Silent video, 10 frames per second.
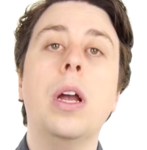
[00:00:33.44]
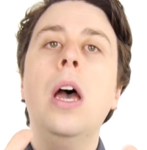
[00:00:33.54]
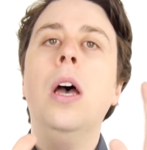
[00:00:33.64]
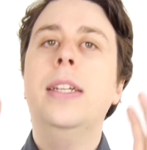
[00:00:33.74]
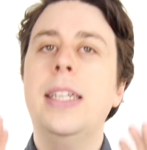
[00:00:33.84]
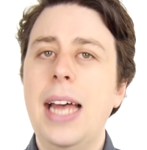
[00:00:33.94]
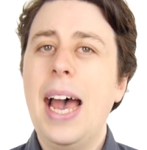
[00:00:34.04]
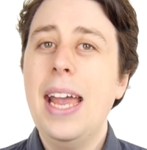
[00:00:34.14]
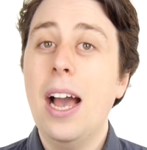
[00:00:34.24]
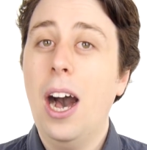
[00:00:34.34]
Look,
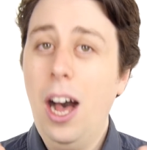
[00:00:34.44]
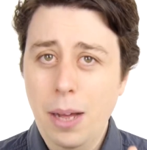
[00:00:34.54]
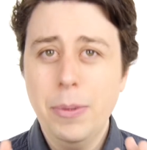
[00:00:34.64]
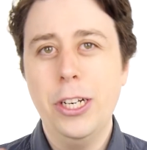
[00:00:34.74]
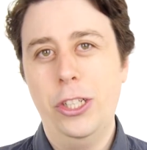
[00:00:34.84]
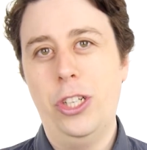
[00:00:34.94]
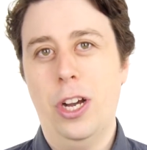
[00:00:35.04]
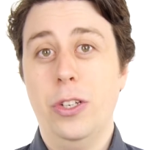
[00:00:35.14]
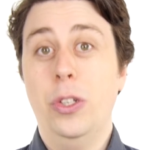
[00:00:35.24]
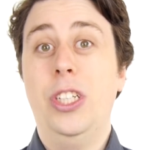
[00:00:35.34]
today I'm going to show
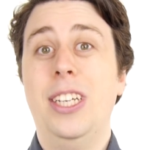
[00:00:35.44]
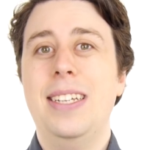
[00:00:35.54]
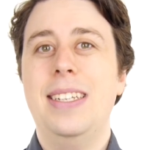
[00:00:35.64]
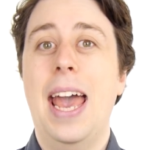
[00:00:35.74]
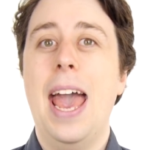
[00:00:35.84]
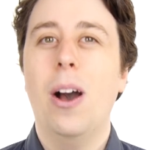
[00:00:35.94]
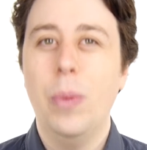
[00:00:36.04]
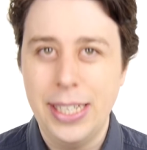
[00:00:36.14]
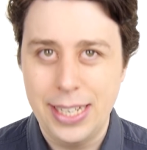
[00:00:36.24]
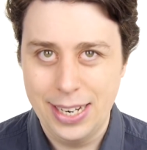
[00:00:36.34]
you just how
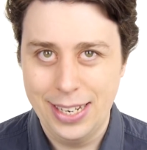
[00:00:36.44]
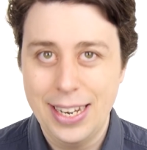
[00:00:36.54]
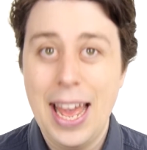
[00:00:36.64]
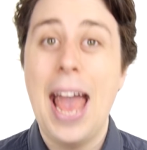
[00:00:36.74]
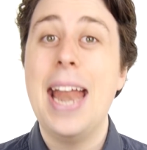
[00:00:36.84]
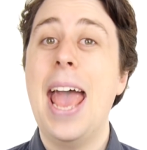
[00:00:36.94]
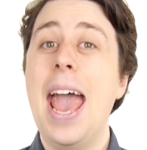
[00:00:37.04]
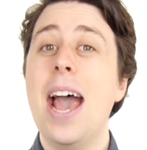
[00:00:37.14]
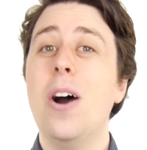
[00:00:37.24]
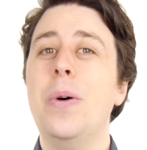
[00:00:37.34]
we did it and
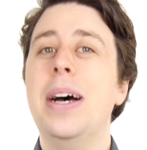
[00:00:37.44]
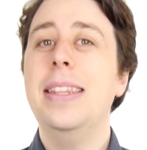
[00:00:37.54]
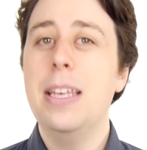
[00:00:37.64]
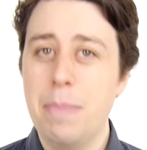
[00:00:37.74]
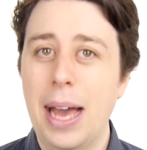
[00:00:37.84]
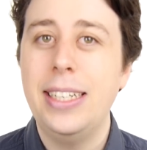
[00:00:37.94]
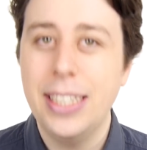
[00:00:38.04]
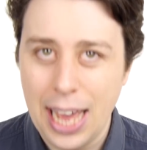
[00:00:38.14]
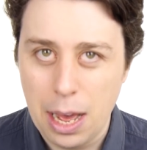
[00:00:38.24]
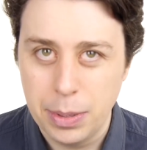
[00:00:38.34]
how the
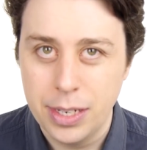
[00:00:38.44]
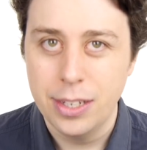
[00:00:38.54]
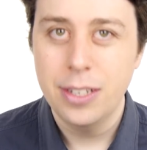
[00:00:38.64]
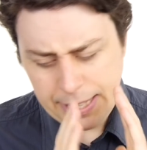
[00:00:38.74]
magic happened.